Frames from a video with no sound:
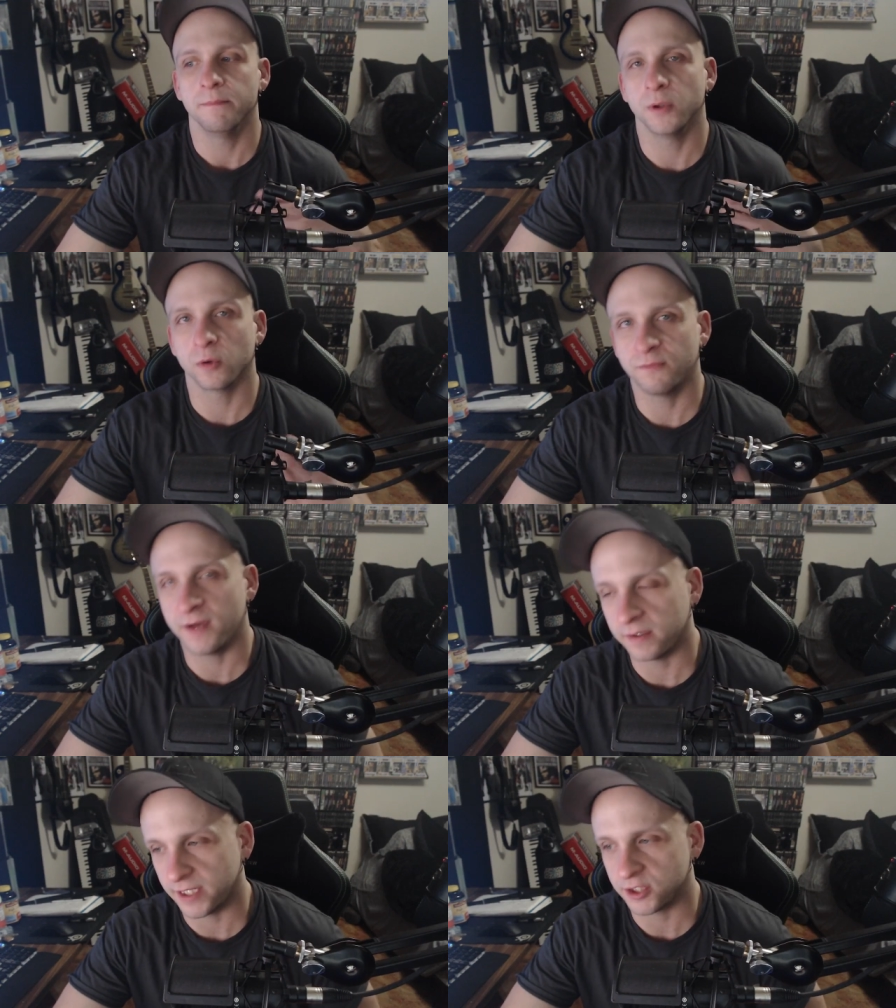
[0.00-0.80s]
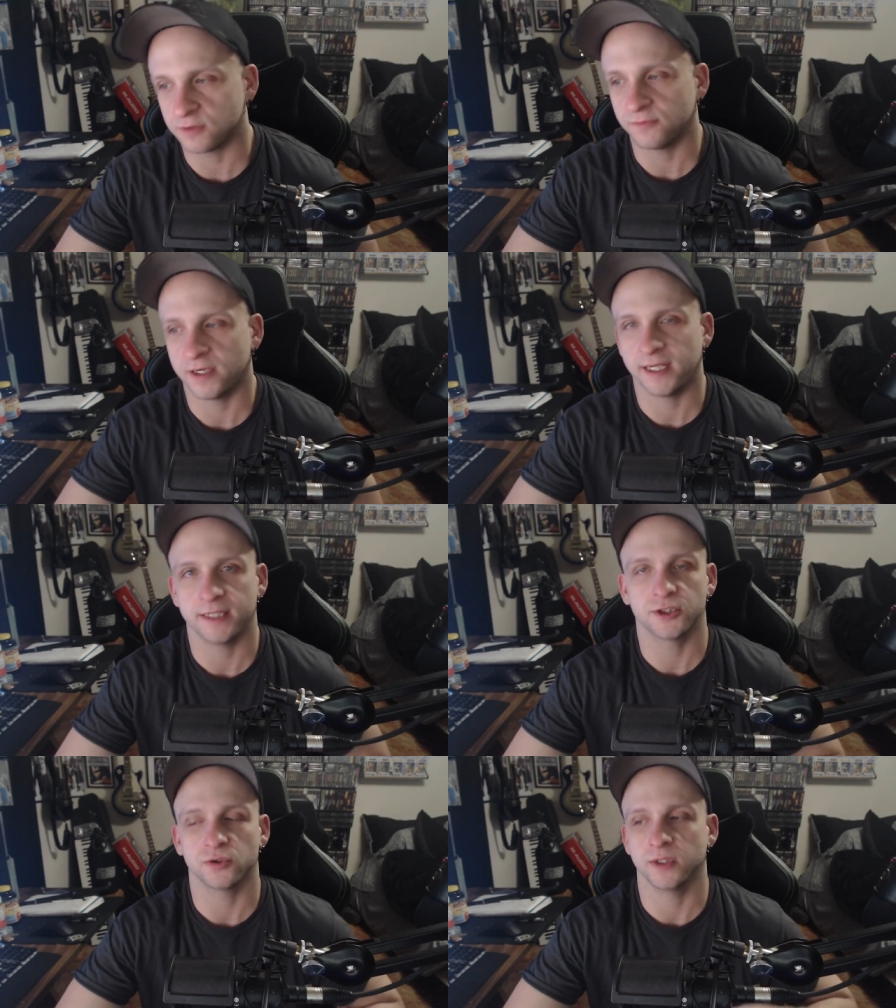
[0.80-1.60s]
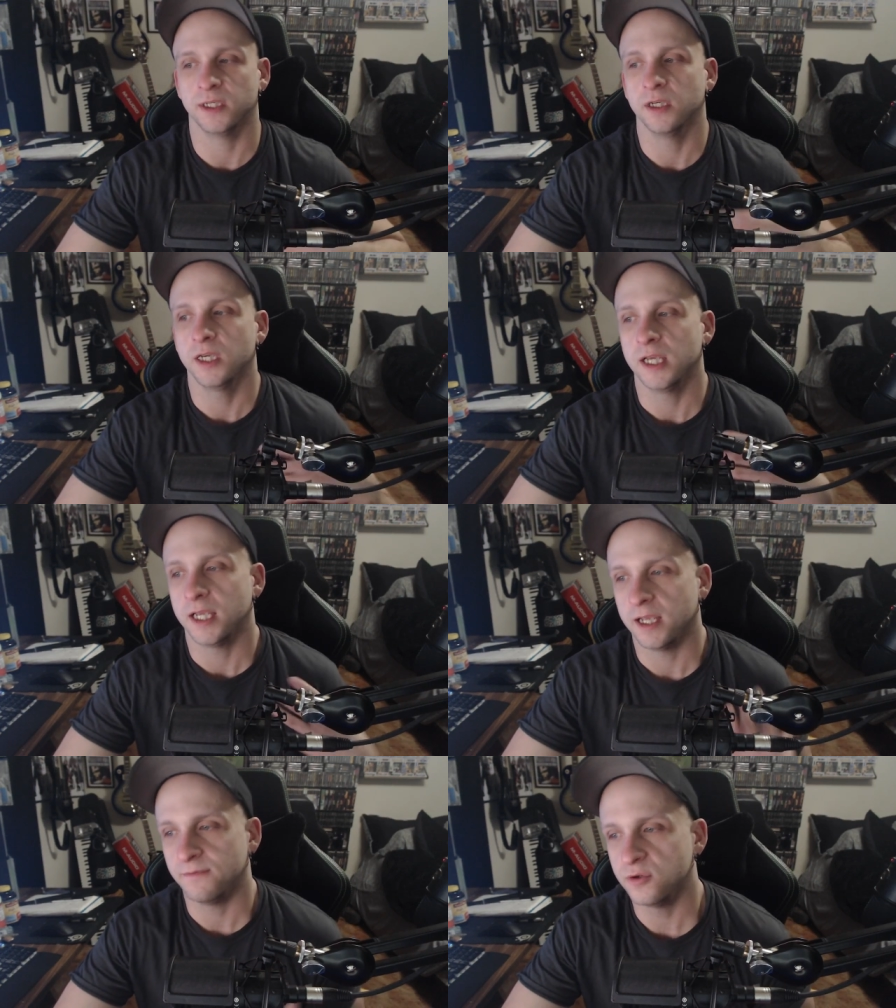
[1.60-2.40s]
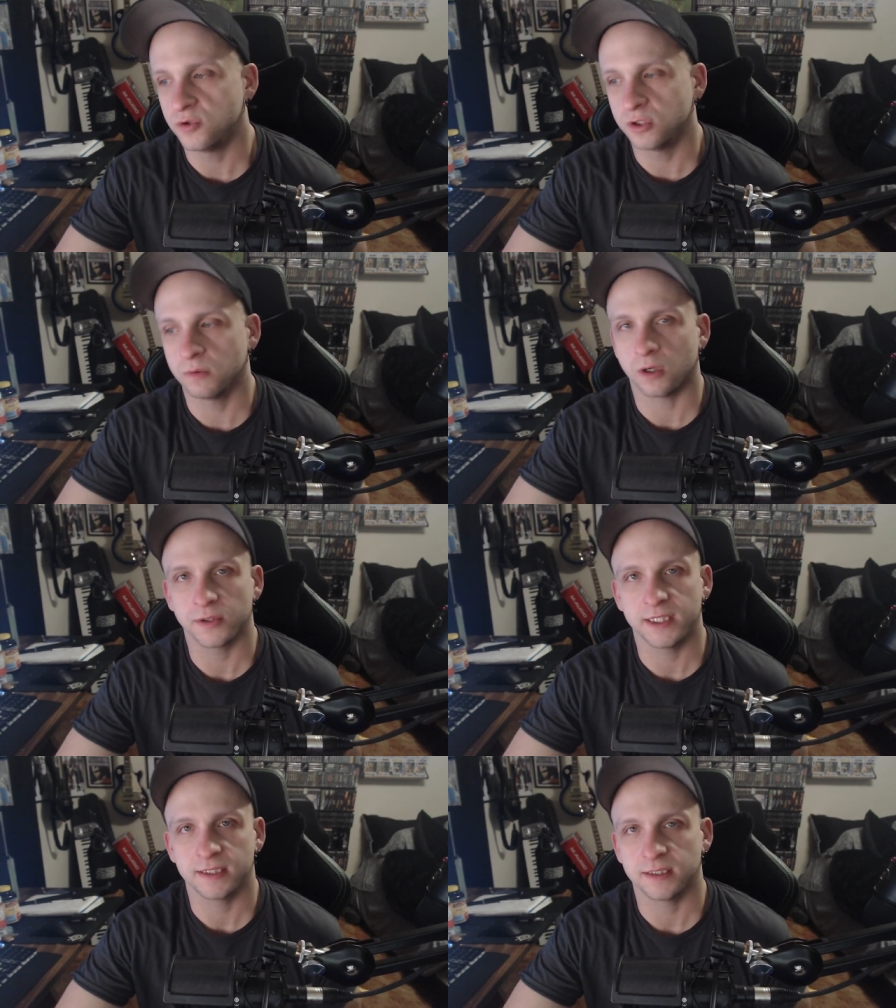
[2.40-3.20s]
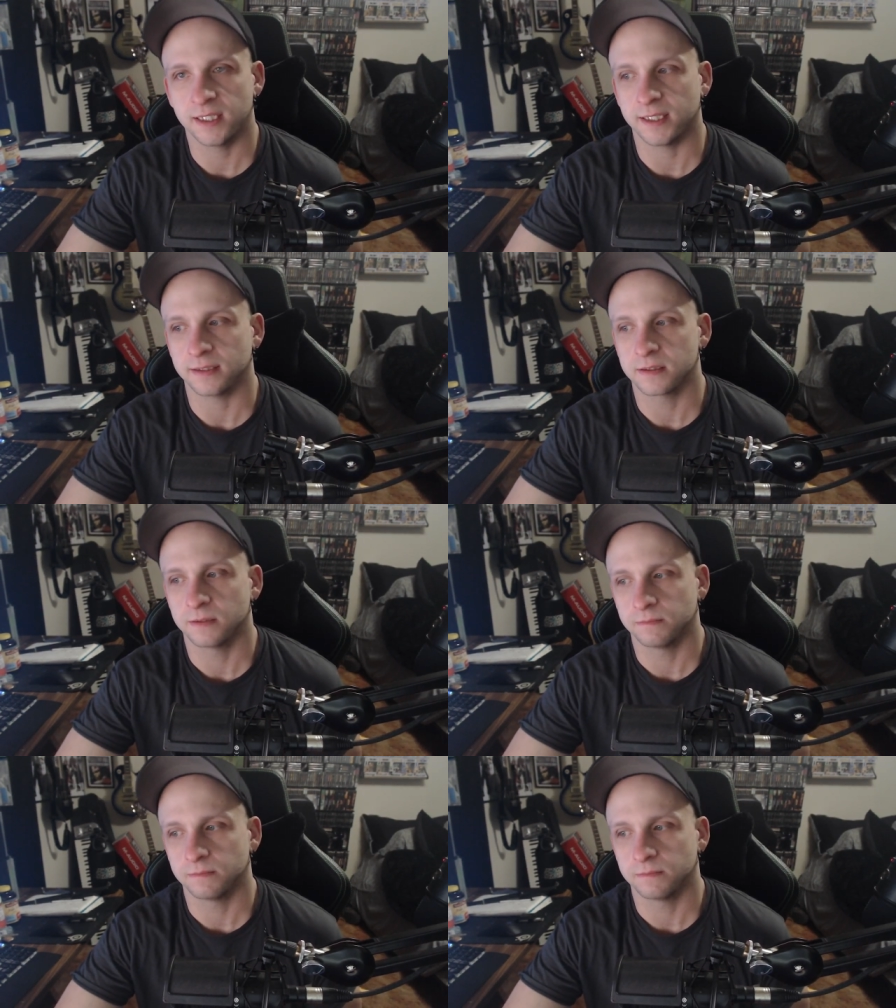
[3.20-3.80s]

build a foundation financially, if you do all these things